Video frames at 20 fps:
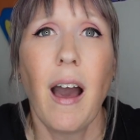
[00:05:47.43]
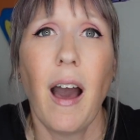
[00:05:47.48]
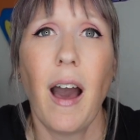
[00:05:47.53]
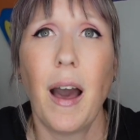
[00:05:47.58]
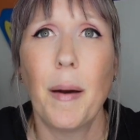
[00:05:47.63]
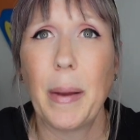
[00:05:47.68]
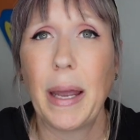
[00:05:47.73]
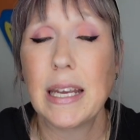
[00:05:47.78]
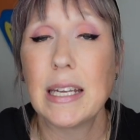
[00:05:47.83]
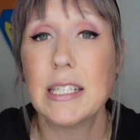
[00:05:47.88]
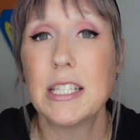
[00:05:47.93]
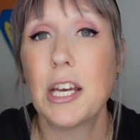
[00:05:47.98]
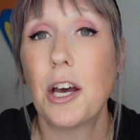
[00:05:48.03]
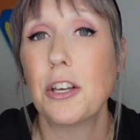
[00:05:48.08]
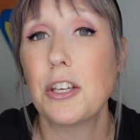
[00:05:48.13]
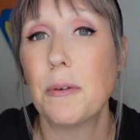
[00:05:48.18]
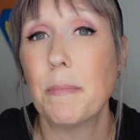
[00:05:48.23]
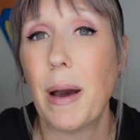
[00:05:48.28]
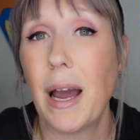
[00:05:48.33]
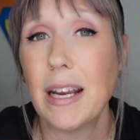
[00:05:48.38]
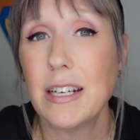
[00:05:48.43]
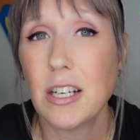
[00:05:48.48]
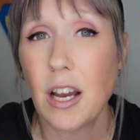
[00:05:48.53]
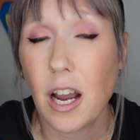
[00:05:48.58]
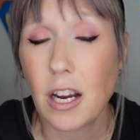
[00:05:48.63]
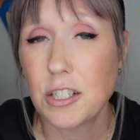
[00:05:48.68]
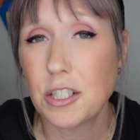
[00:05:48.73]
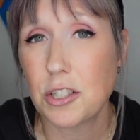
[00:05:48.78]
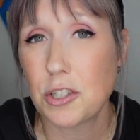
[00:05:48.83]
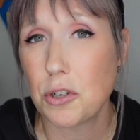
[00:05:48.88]
Um, I can tell you my
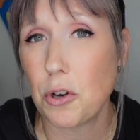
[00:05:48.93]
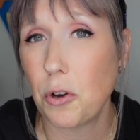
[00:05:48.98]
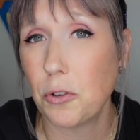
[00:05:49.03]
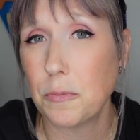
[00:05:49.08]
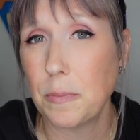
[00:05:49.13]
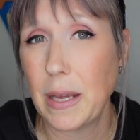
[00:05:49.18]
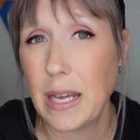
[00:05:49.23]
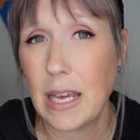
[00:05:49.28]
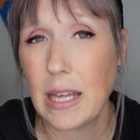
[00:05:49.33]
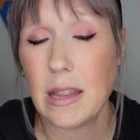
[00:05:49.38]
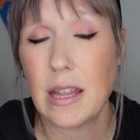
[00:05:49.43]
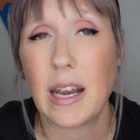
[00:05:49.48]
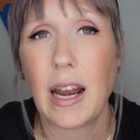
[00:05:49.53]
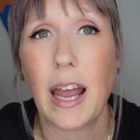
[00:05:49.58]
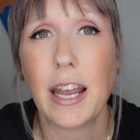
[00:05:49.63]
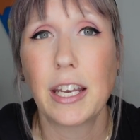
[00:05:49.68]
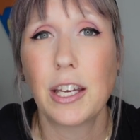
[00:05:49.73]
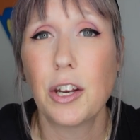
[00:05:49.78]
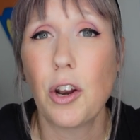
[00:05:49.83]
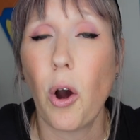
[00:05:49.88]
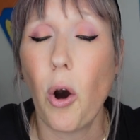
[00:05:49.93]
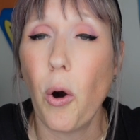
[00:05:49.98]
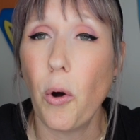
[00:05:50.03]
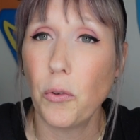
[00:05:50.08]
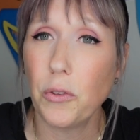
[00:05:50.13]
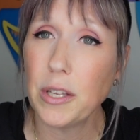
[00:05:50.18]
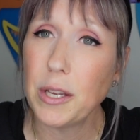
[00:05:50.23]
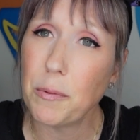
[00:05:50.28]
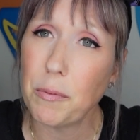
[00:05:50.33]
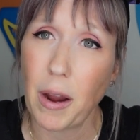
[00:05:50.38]
doctor told me that I could
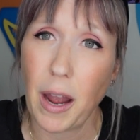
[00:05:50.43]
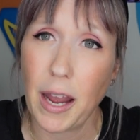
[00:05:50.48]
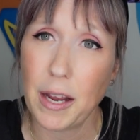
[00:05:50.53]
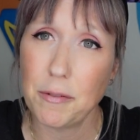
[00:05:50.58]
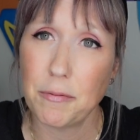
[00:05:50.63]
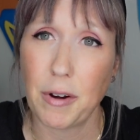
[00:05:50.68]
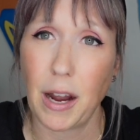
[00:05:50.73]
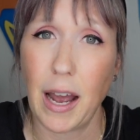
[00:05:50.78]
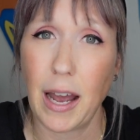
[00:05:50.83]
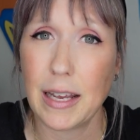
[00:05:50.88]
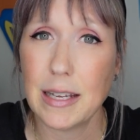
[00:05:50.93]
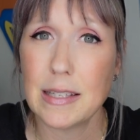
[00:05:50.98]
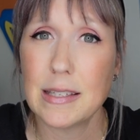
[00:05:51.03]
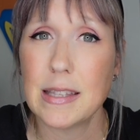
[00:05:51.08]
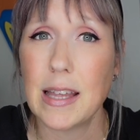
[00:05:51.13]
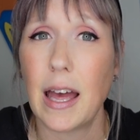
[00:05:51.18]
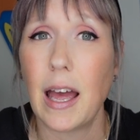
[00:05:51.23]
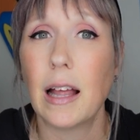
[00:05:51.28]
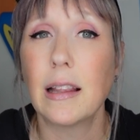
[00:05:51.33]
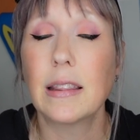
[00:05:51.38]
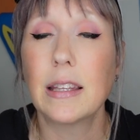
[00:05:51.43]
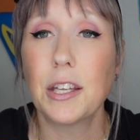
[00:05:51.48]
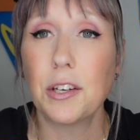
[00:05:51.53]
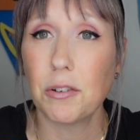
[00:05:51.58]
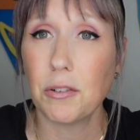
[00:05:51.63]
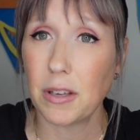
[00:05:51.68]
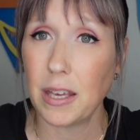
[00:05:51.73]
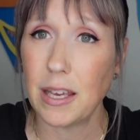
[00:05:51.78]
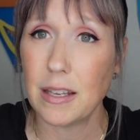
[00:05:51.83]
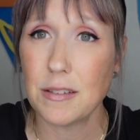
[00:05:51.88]
only ride rides that
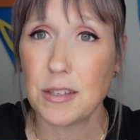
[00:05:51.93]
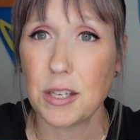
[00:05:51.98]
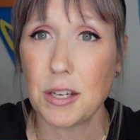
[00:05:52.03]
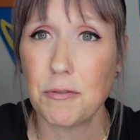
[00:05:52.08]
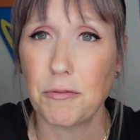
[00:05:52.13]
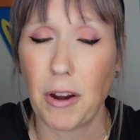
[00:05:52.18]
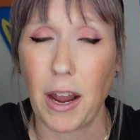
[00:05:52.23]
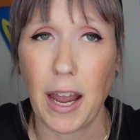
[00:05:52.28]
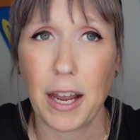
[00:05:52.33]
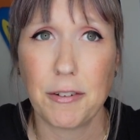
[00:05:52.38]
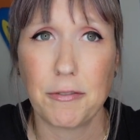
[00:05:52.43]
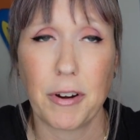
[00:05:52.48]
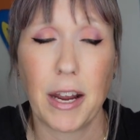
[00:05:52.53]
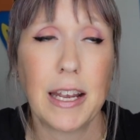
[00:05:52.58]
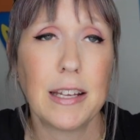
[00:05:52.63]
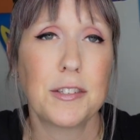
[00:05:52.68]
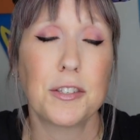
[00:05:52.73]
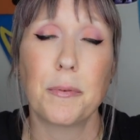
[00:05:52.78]
little kids can ride, right?